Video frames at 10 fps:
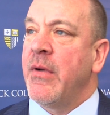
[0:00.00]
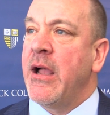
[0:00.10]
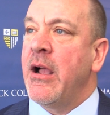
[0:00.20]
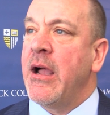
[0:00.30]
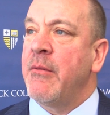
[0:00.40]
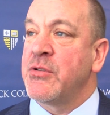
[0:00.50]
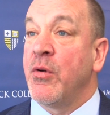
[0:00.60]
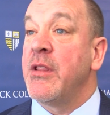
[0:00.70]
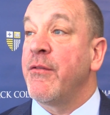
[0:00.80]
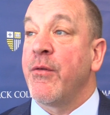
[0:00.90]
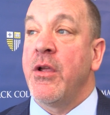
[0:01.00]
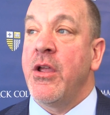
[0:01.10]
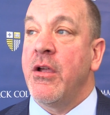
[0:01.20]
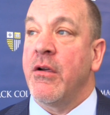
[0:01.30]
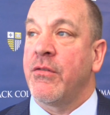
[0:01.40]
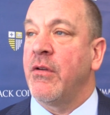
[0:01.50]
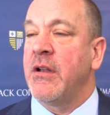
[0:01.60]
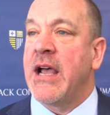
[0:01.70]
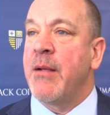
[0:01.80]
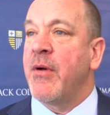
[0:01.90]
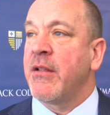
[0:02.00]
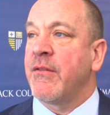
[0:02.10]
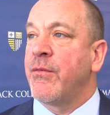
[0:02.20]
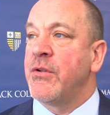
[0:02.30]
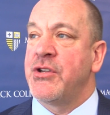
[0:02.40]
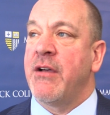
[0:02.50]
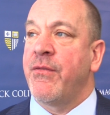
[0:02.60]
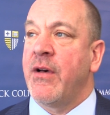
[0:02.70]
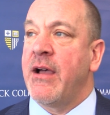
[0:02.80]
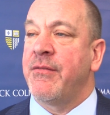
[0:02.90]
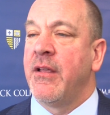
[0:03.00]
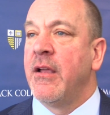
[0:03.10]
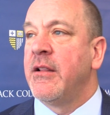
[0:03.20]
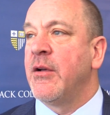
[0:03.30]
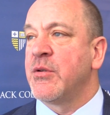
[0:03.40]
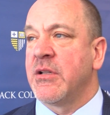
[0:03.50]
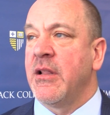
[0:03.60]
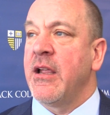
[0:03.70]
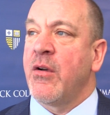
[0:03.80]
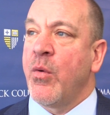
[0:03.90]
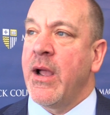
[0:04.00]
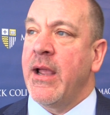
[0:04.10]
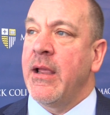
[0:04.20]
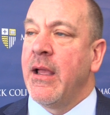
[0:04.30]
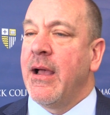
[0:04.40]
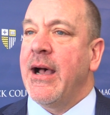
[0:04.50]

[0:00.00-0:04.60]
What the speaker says: I was only there for a year, so like 9 months before Jeff left. There was a Lake away.